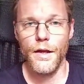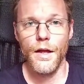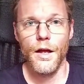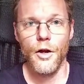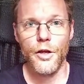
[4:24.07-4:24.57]

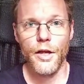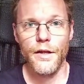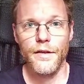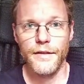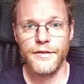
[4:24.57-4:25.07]
Okay,
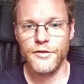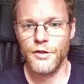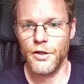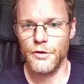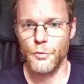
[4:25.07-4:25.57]
let's
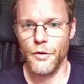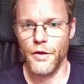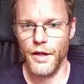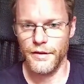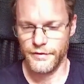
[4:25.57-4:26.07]
start with
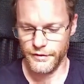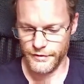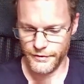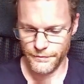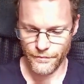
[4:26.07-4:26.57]
the
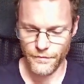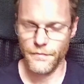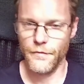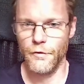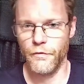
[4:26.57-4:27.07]
assets.
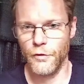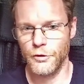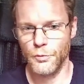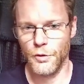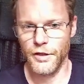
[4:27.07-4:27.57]
The
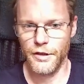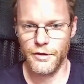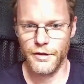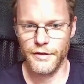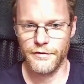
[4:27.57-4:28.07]
first one here
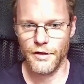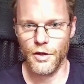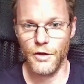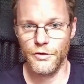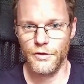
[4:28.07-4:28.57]
is the
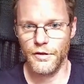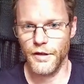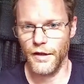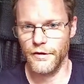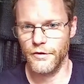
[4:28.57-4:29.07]
audio
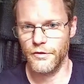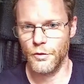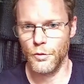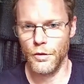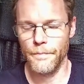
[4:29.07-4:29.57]
analysis
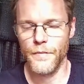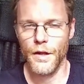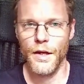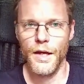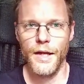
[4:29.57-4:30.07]
tool
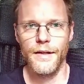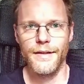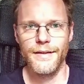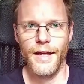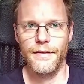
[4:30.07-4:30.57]

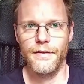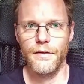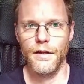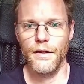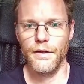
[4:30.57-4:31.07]
that
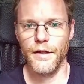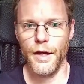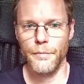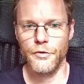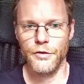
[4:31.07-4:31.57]

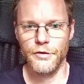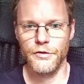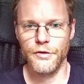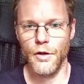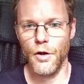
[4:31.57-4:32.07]

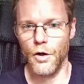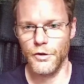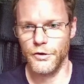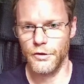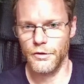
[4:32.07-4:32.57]
captures
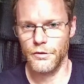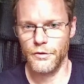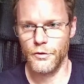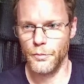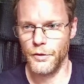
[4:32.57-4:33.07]
audio
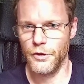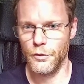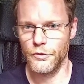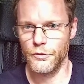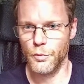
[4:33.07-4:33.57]
to be
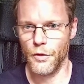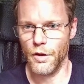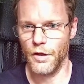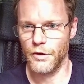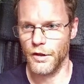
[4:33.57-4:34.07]
used with
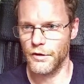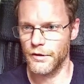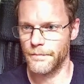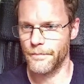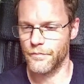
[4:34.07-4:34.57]
all the
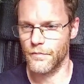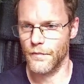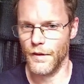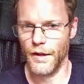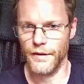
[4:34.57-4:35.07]
other
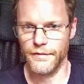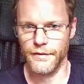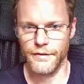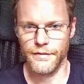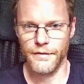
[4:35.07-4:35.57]

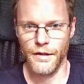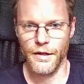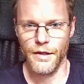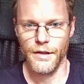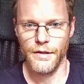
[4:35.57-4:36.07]
assets.
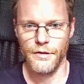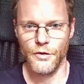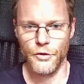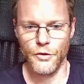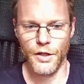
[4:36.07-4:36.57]
So
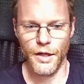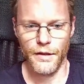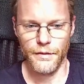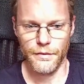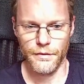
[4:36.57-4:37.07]
you can